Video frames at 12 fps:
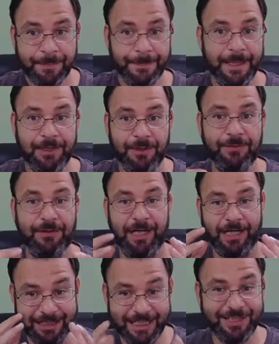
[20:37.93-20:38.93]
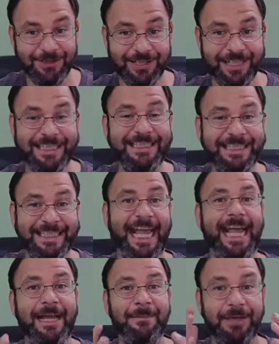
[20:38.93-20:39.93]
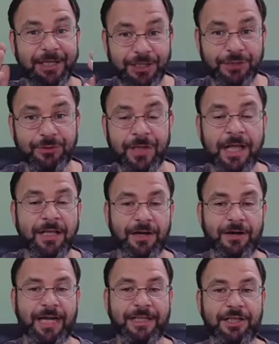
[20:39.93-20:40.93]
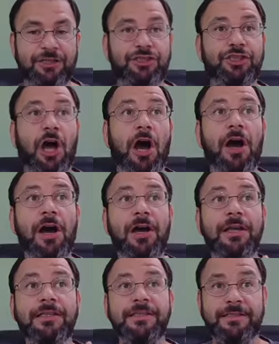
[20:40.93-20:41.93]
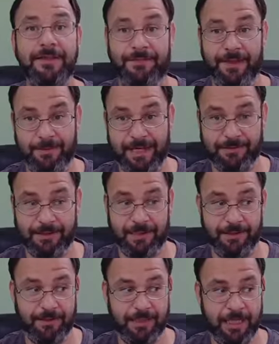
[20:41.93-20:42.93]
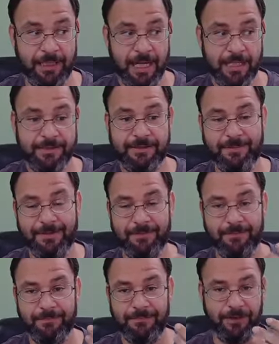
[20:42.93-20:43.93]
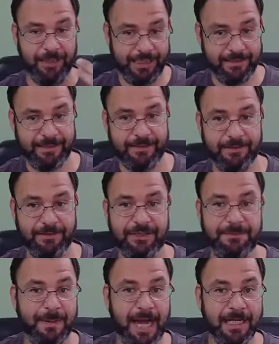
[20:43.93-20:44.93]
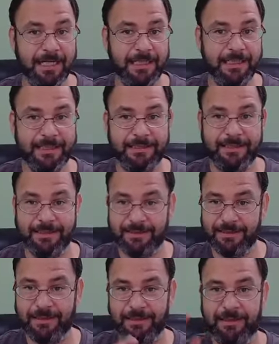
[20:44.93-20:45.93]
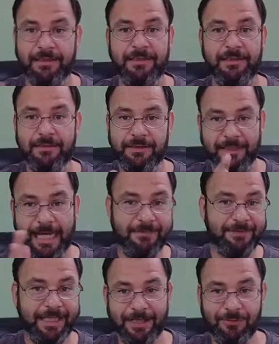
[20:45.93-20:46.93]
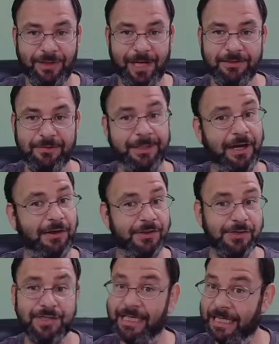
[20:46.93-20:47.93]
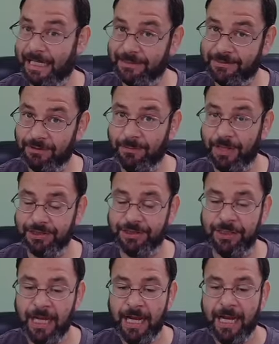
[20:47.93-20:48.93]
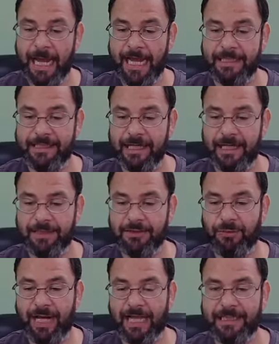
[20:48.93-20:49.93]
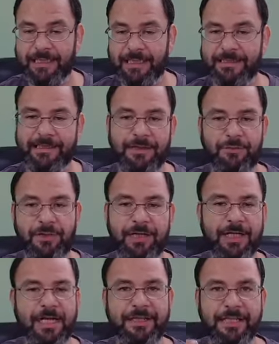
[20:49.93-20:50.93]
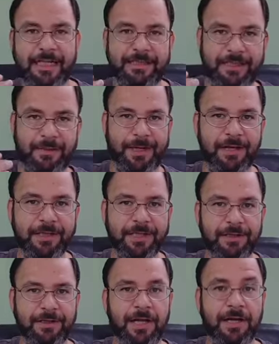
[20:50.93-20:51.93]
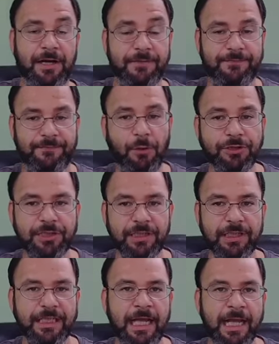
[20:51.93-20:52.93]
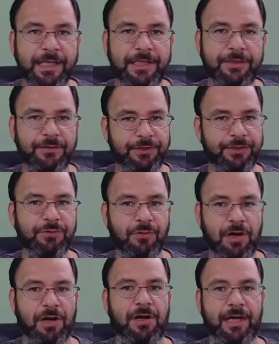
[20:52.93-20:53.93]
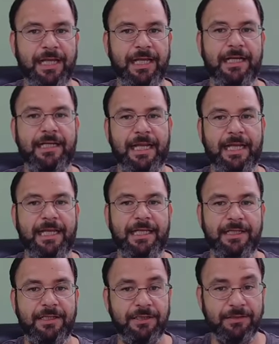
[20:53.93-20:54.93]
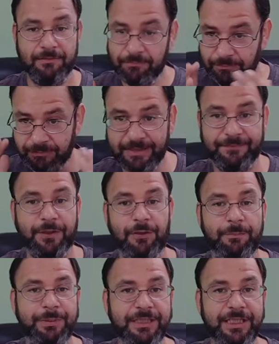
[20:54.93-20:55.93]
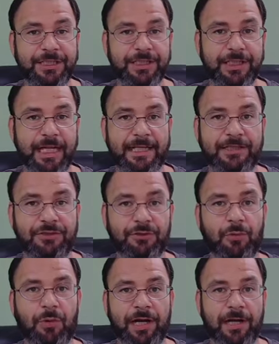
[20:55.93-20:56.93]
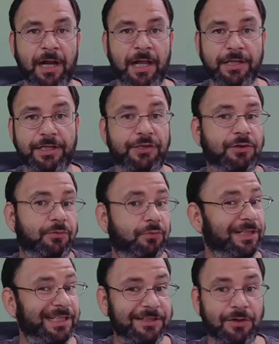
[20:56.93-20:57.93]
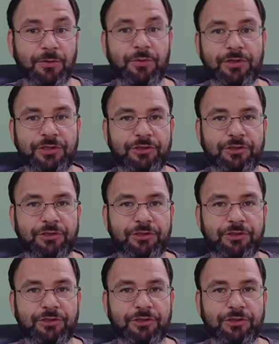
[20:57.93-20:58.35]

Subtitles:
You know, literally scam you. All right. There's tons of them out there. Okay. Some of them are easy to spot and easy to navigate around, but others not so much. And the reality is that when a lot of you guys come out here, unfortunately, you know, you are in a difficult position as to where you don't really know who to